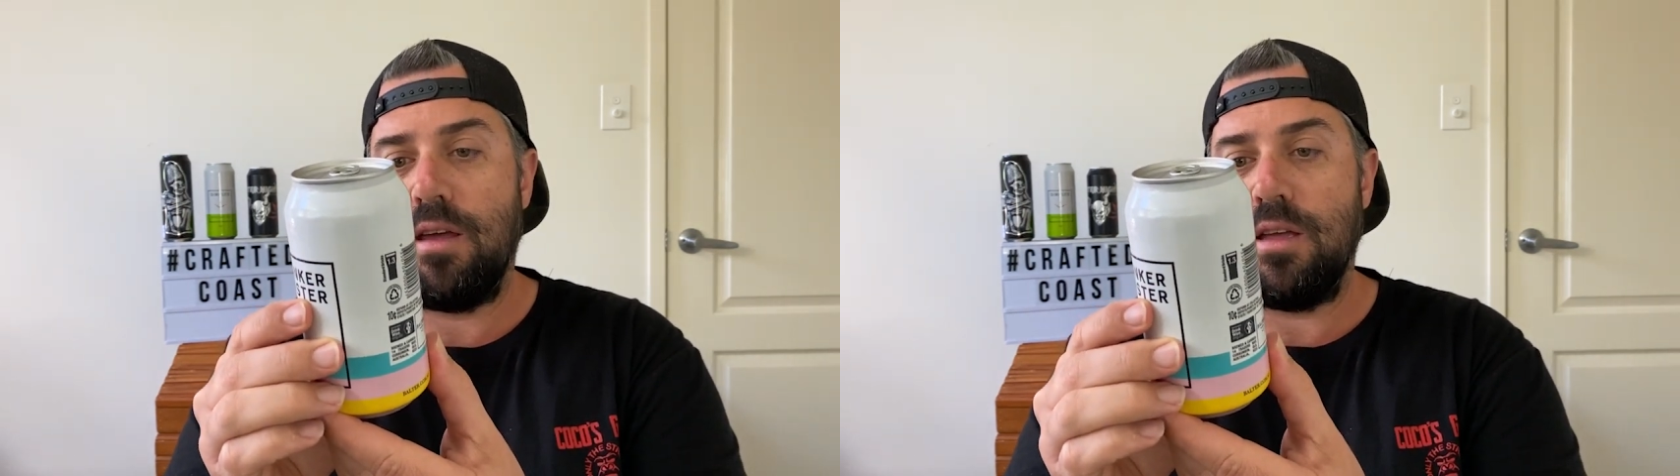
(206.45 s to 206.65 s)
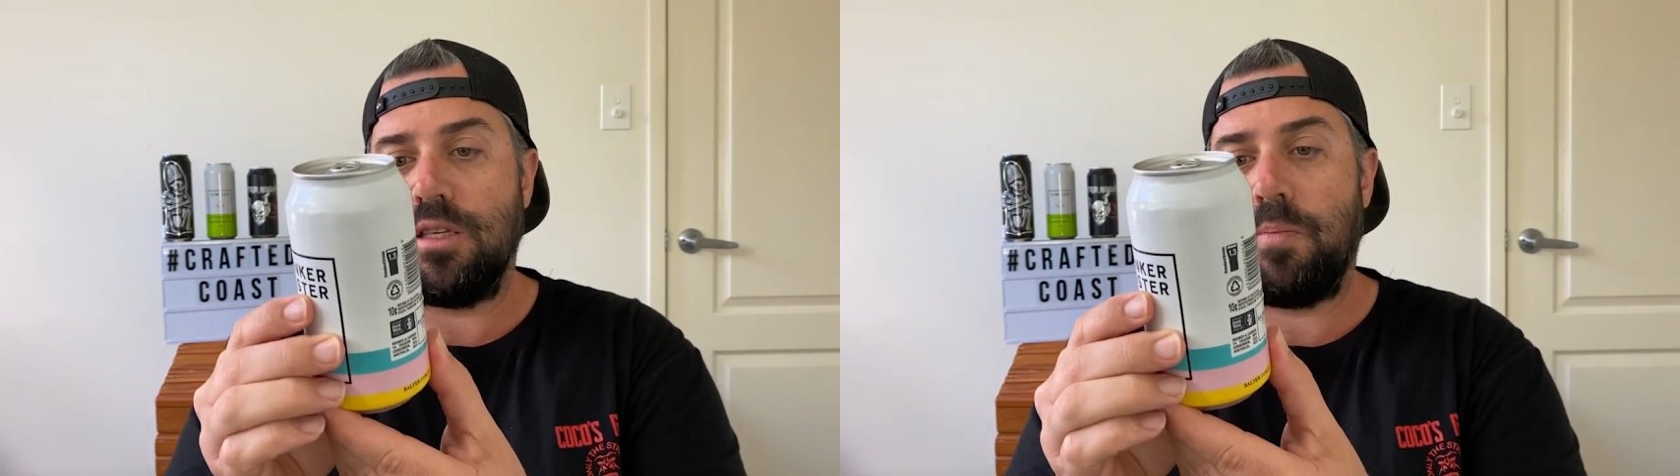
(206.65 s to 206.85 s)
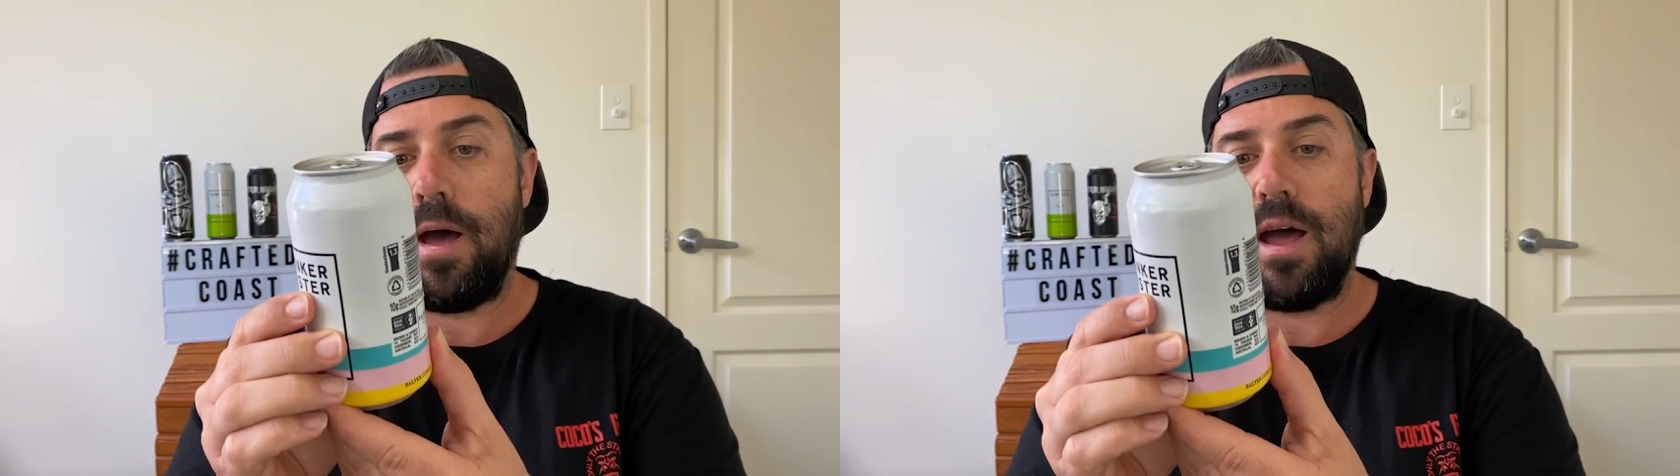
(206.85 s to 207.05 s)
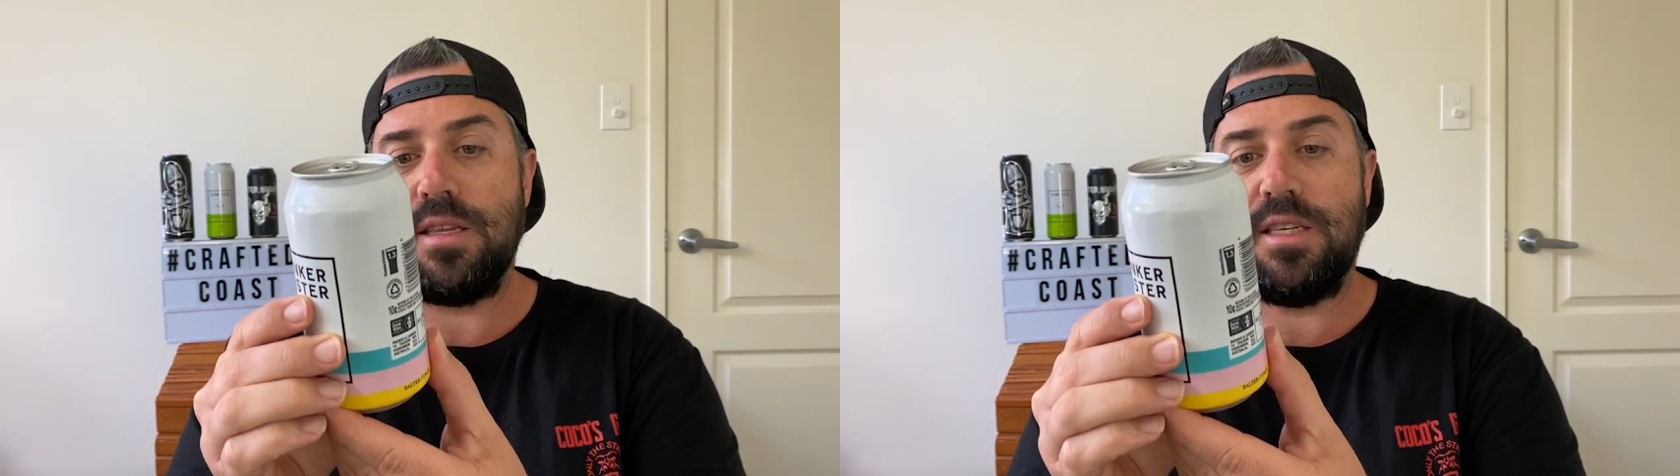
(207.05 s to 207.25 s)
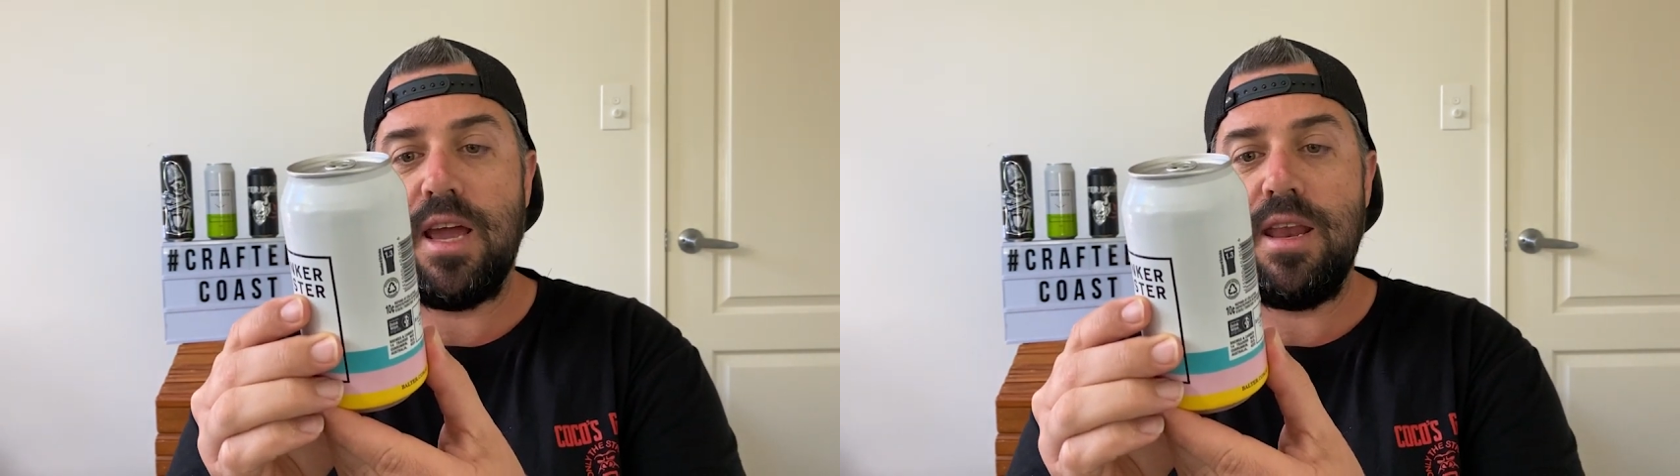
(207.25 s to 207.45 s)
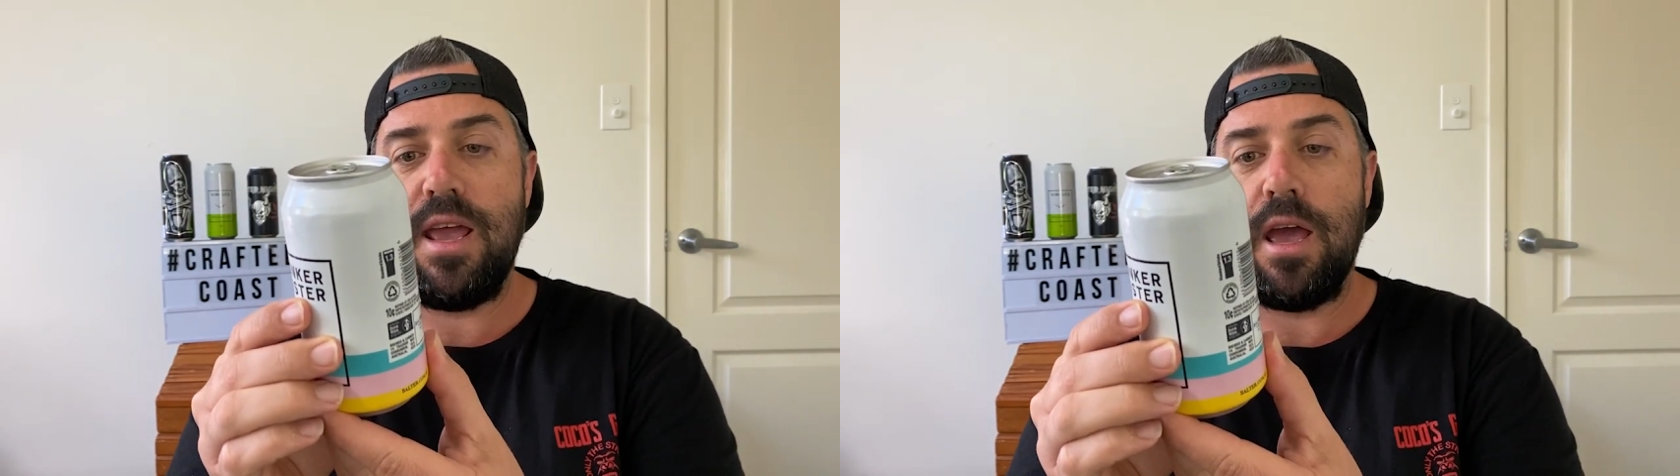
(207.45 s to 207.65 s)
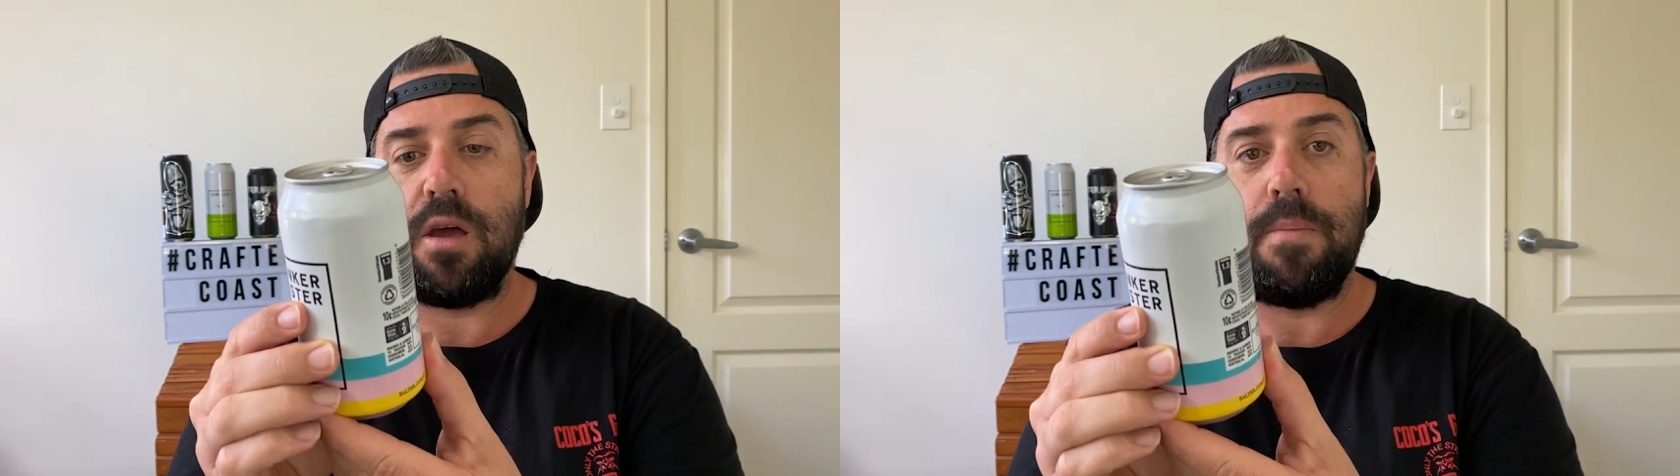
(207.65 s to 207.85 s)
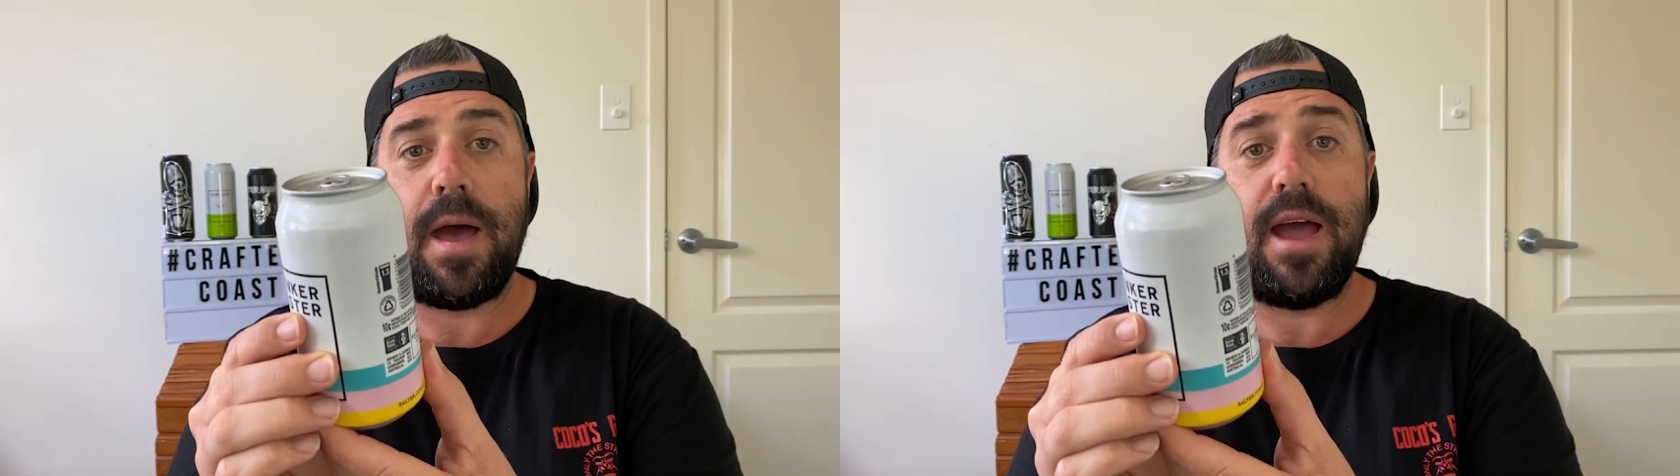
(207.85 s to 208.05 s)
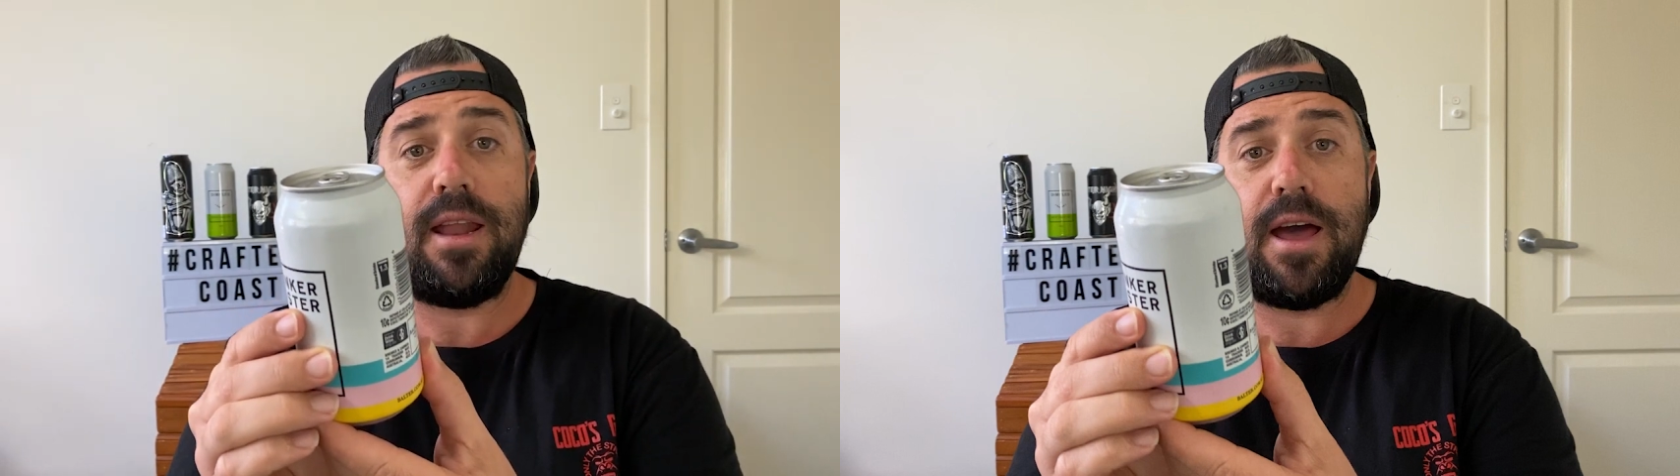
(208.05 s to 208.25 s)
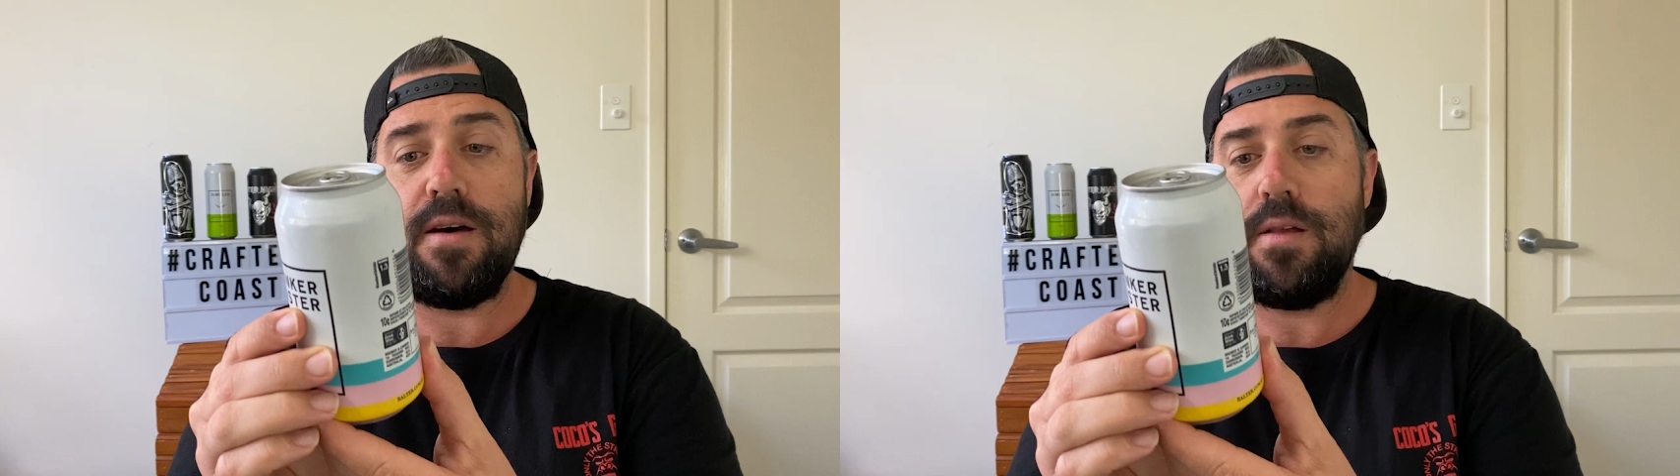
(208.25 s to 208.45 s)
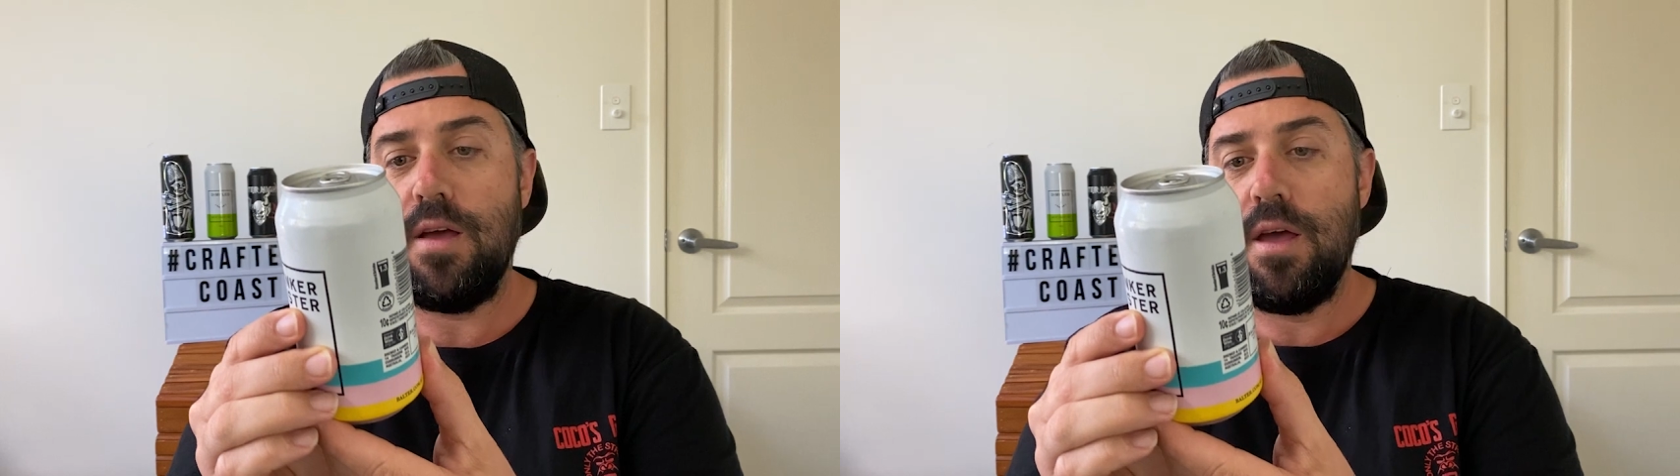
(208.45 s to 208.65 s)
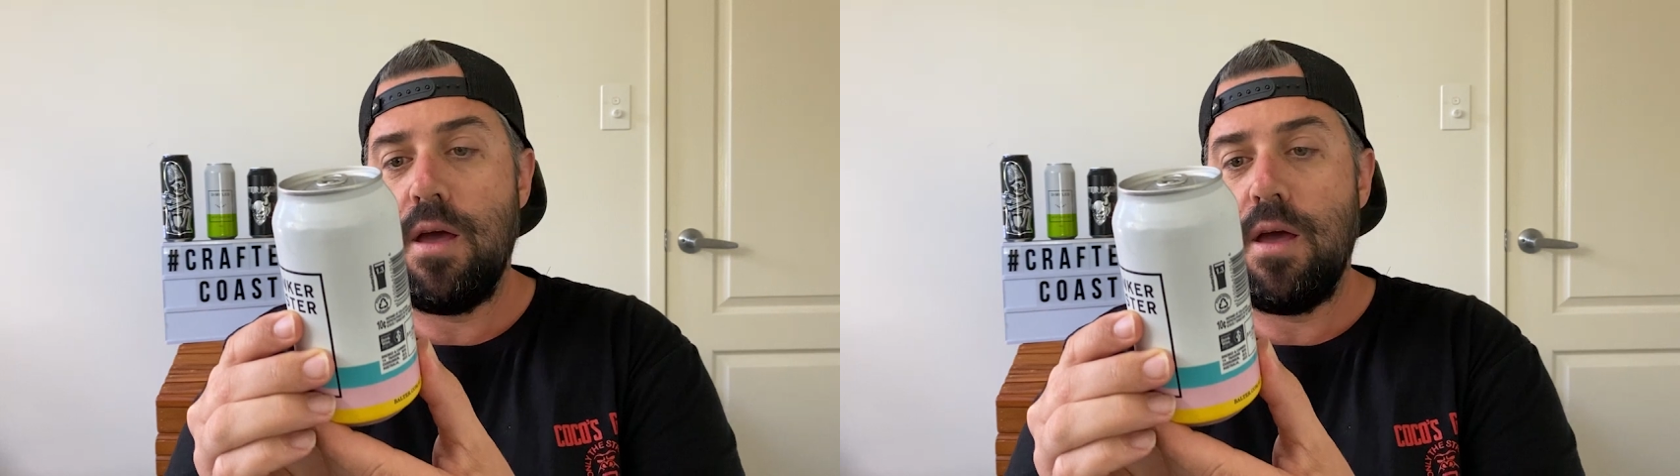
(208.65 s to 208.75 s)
It's part San Diego Pale Ale,